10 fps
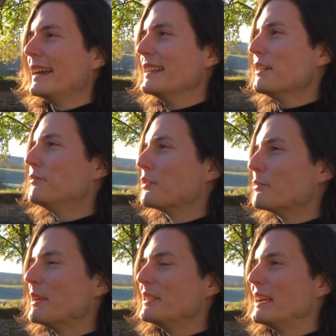enough for
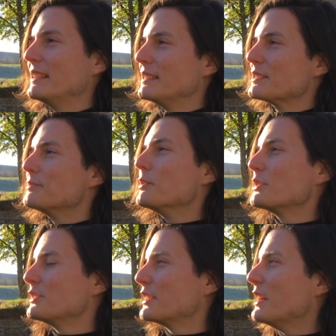one day and there's
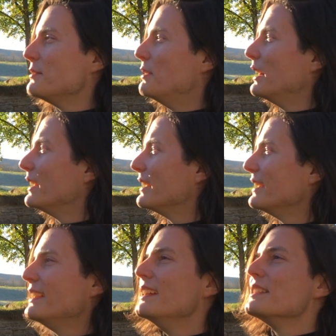more to come.
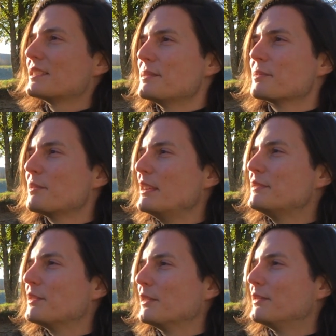So I'm
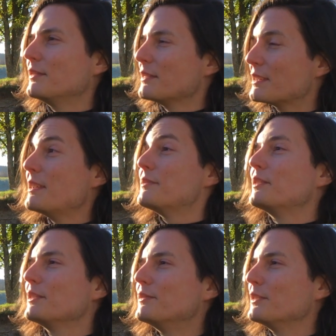grateful,
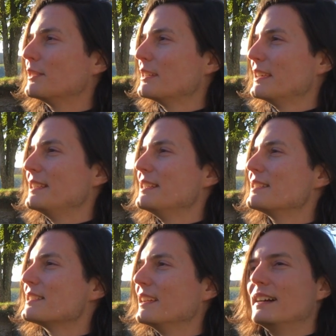grateful for uh,
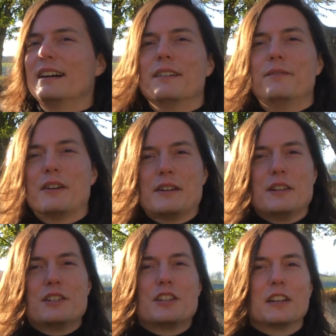this uh,
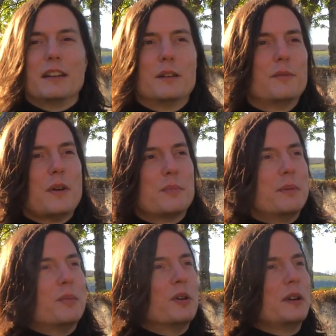very chilly
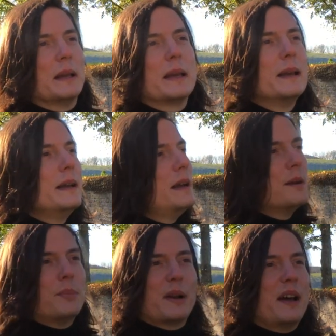November morning,
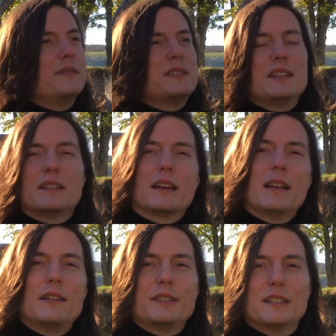but I haven't seen a
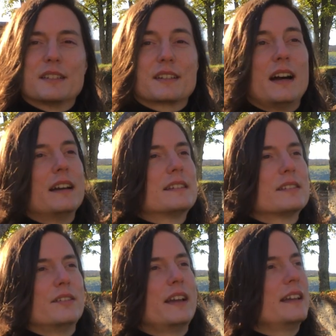cloud in the sky,
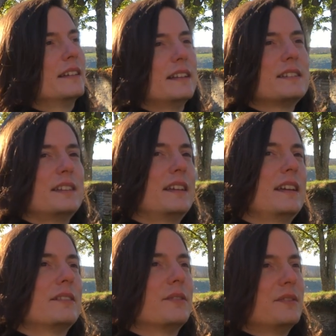so hey, let's take
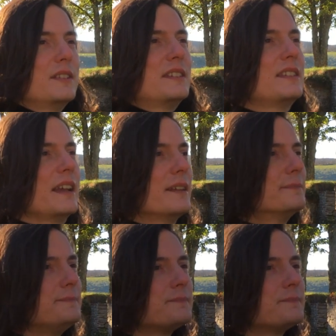care of this day.